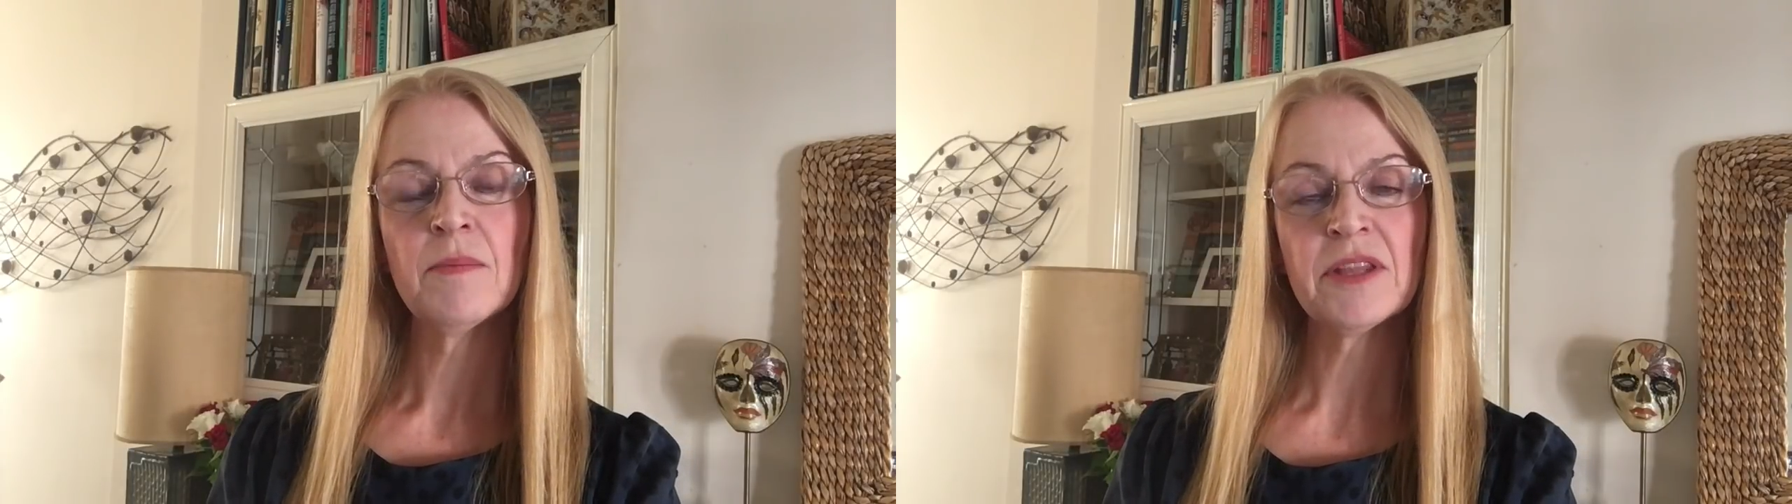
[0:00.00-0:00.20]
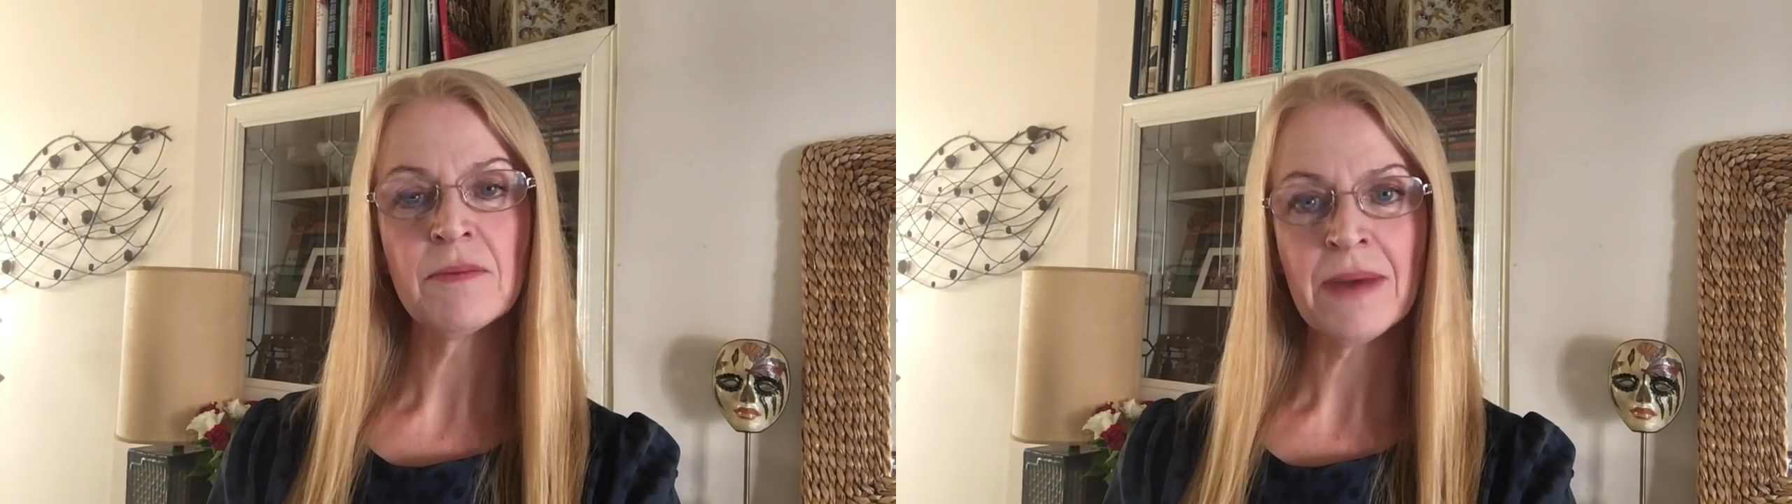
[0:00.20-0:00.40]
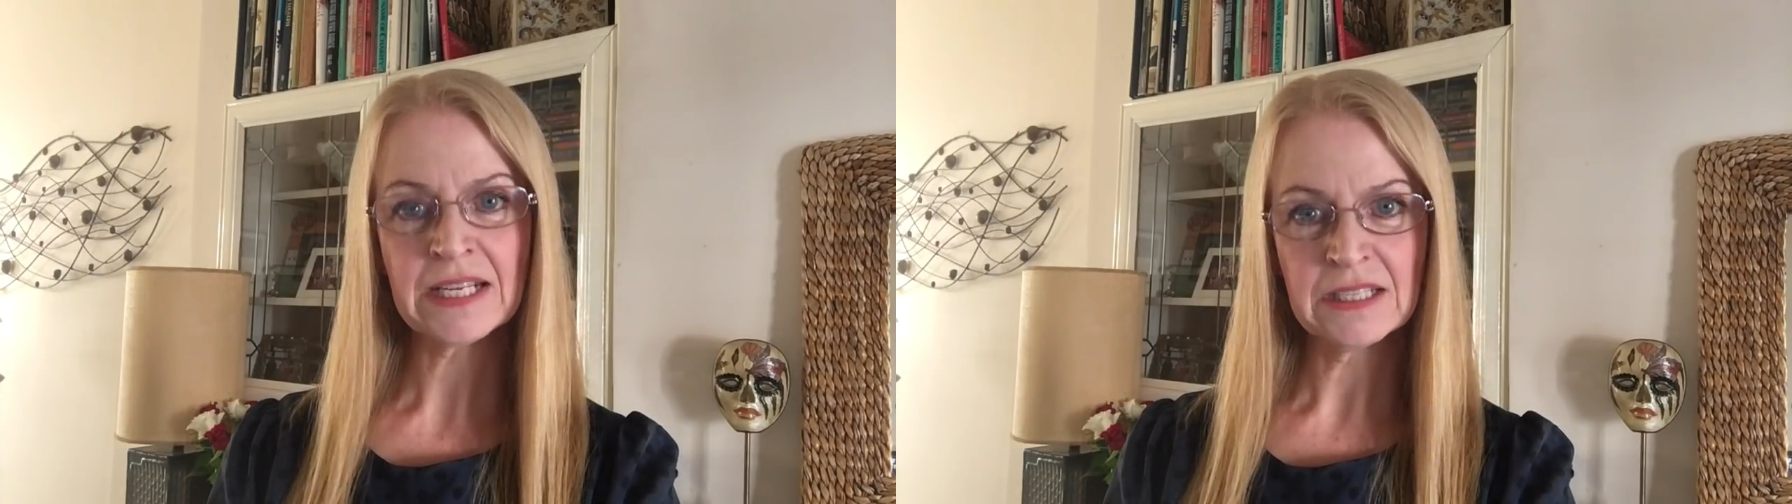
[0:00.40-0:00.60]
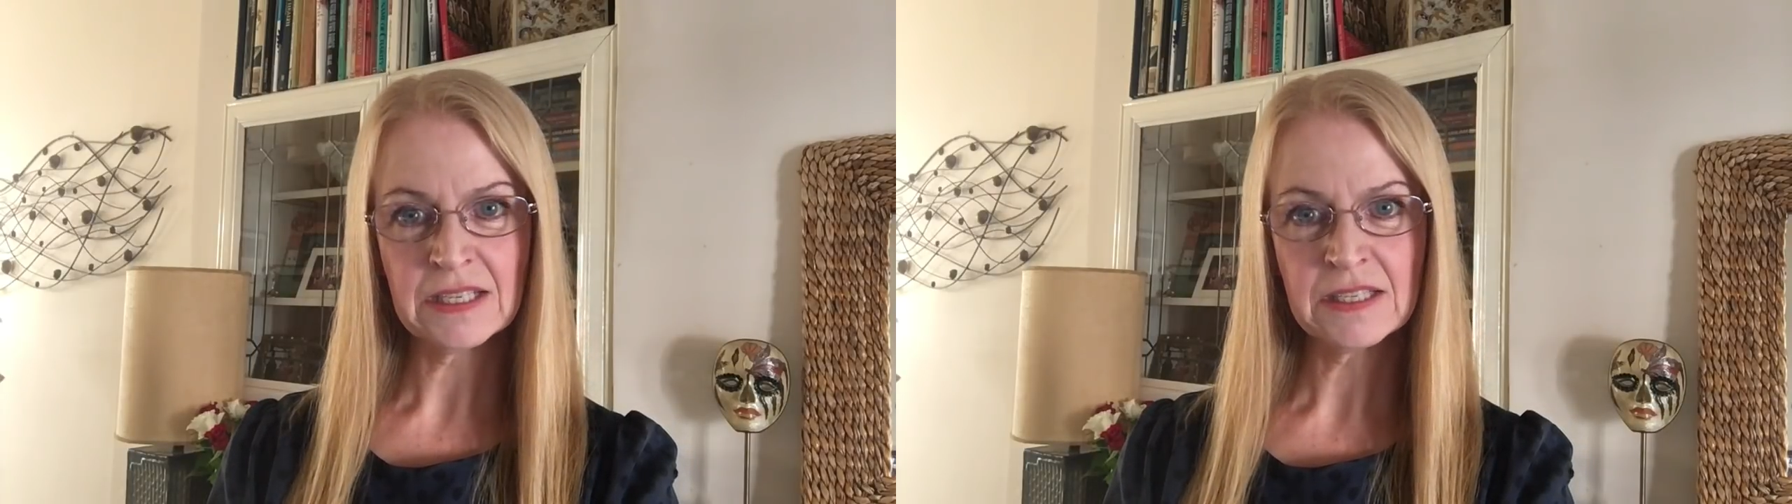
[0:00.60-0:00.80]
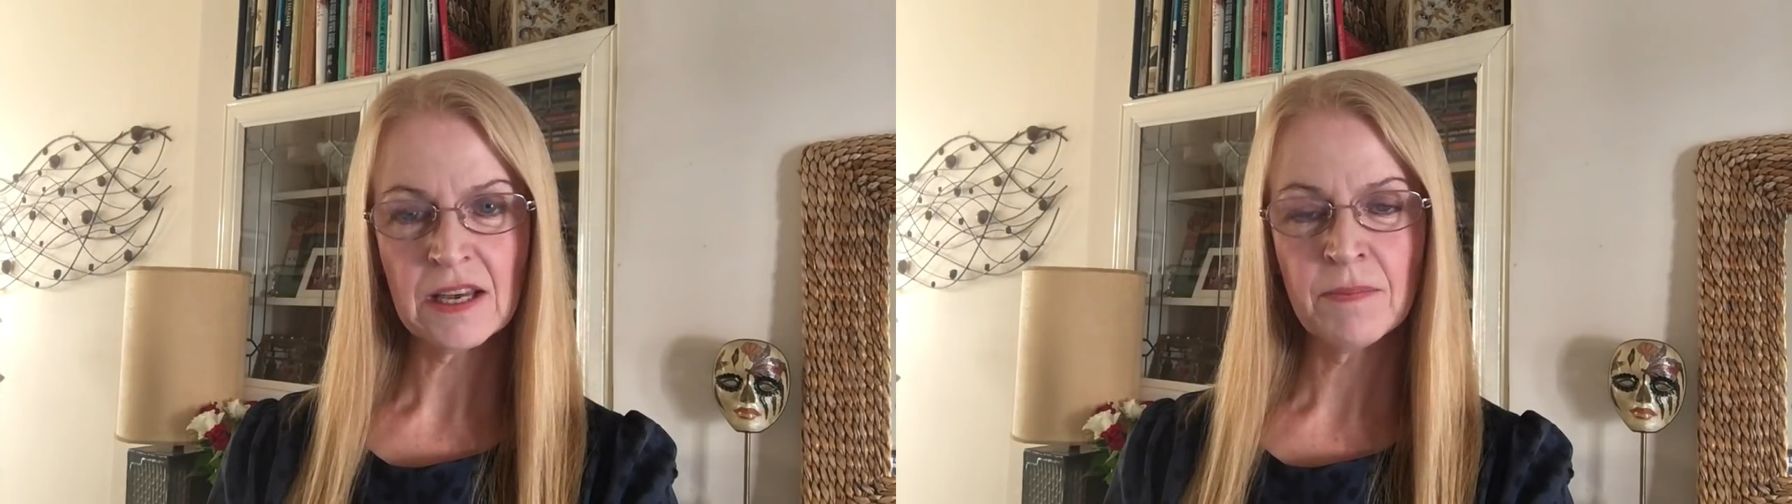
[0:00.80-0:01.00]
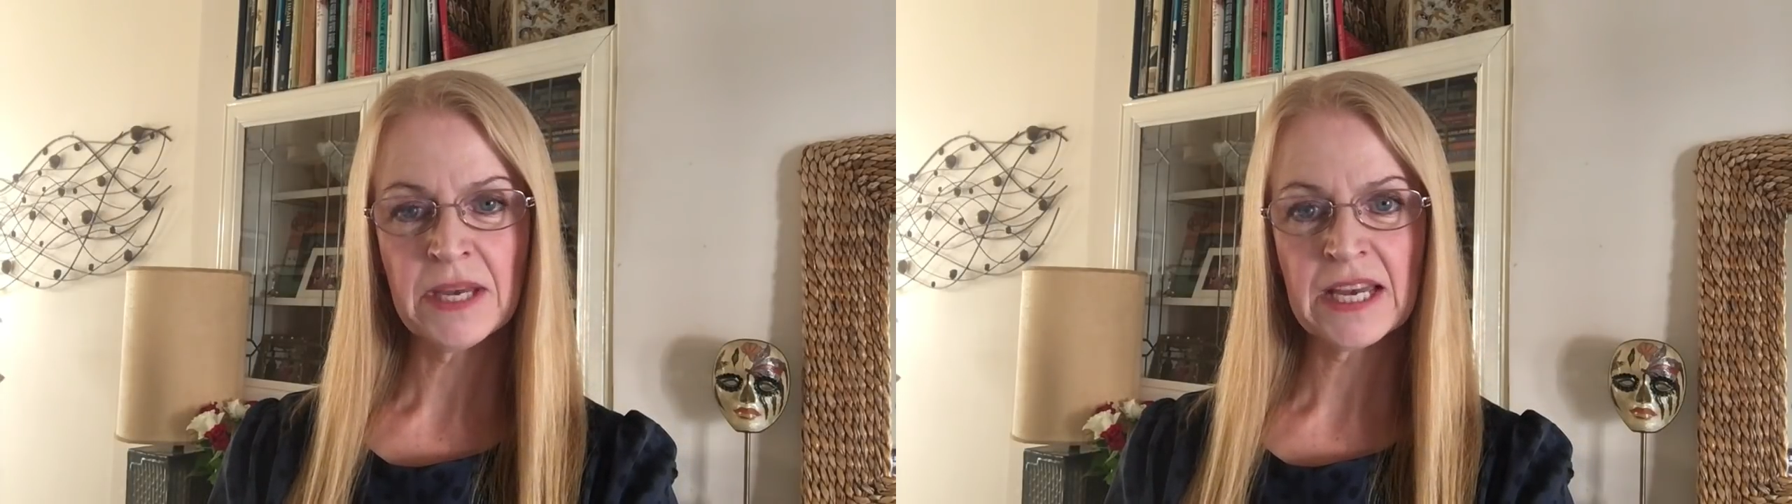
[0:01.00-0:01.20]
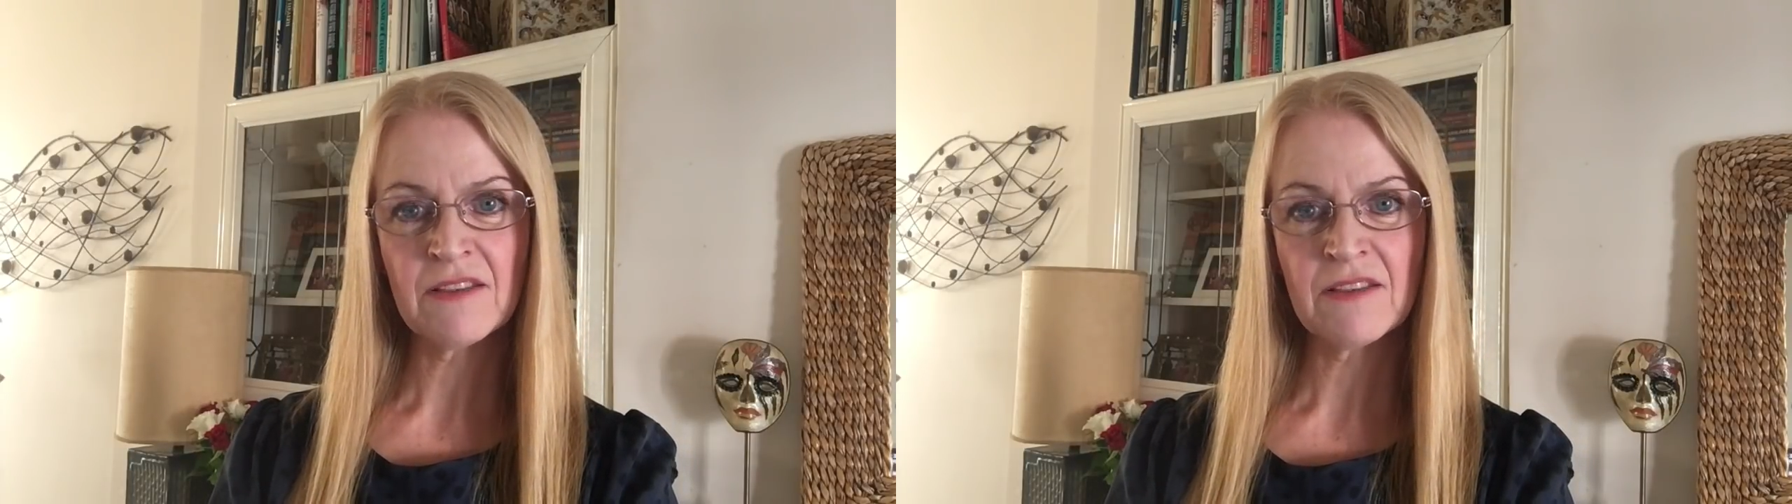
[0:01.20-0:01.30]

but the matters are being